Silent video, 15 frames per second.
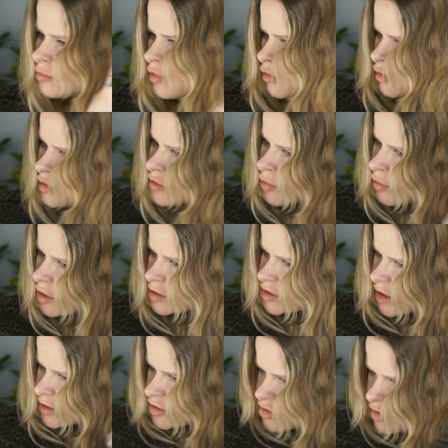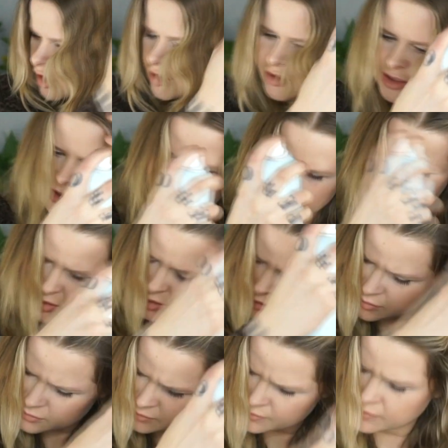hold or texturizing.
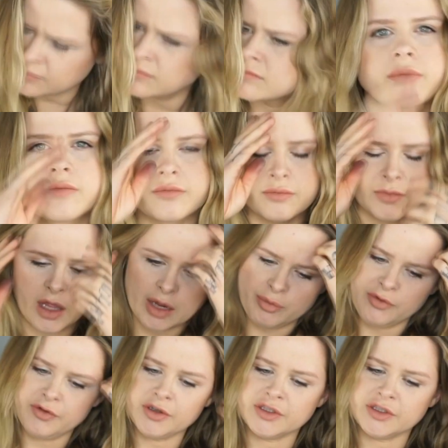I prefer